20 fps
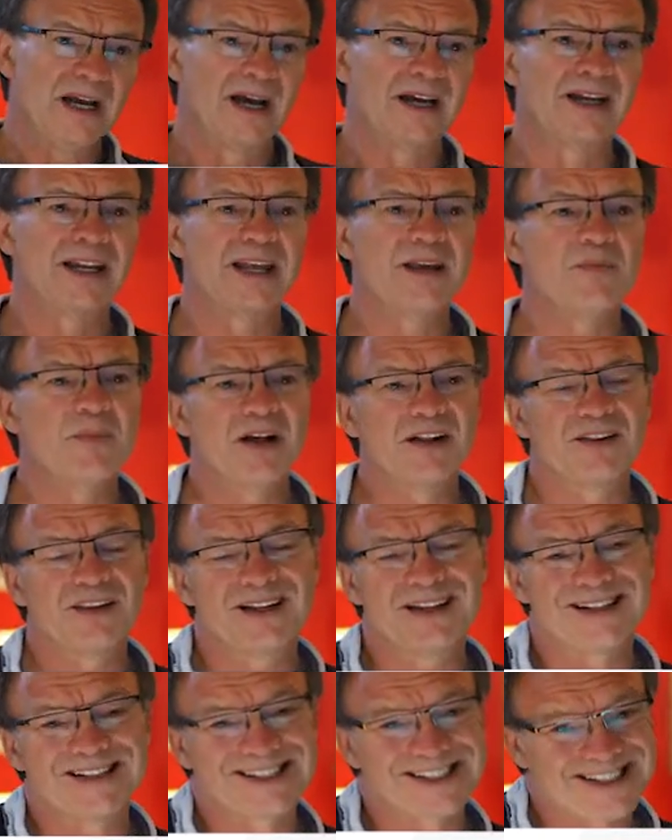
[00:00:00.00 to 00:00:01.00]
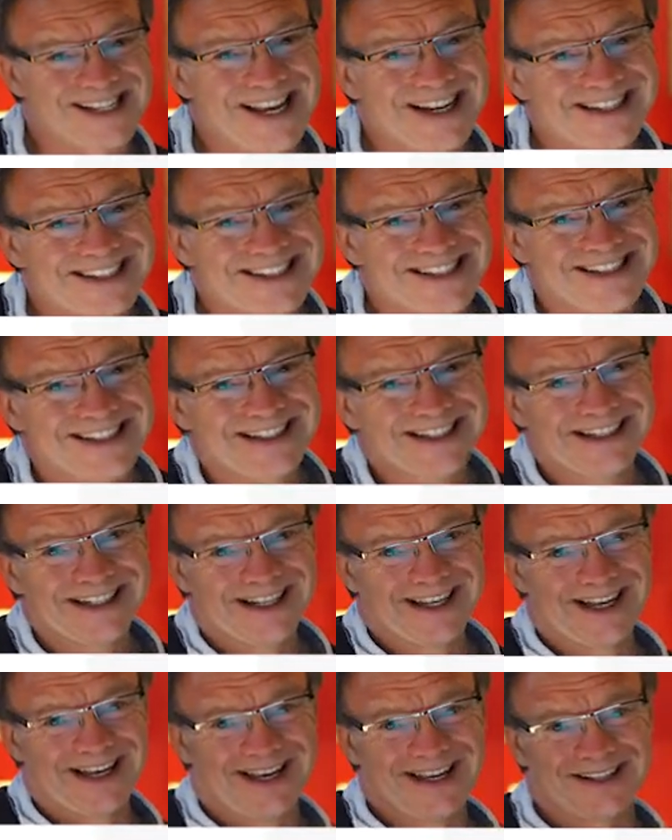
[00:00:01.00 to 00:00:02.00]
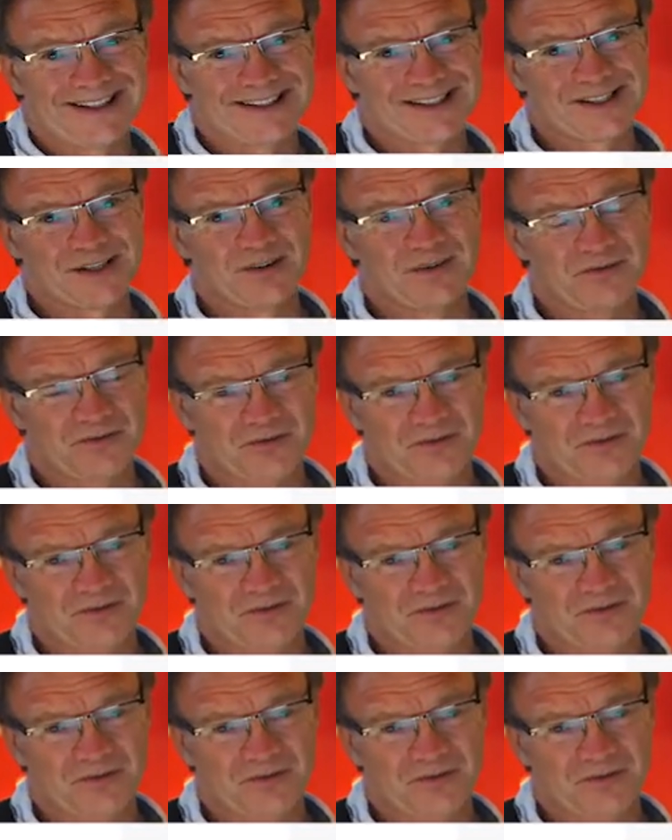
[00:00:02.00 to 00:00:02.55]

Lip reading: An email that is sent is